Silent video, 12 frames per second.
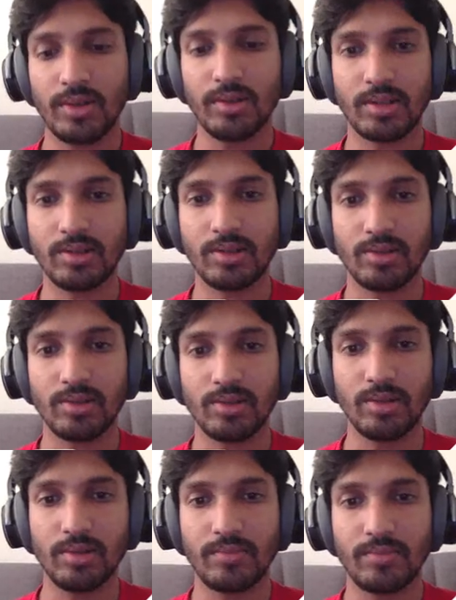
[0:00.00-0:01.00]

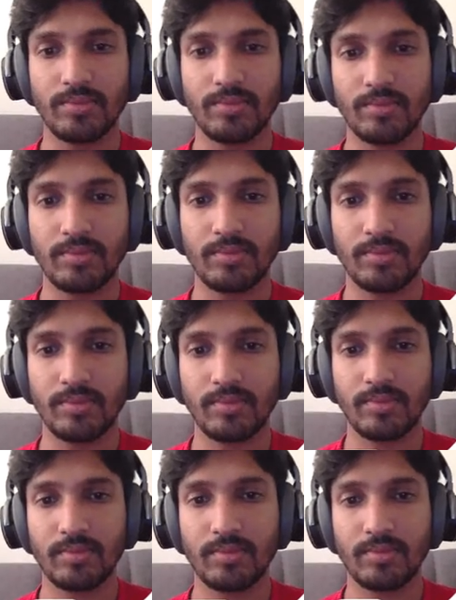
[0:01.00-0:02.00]

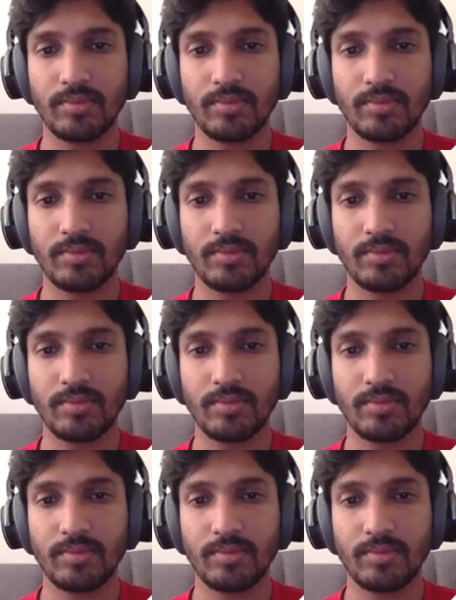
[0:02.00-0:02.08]
No one is speaking in this clip.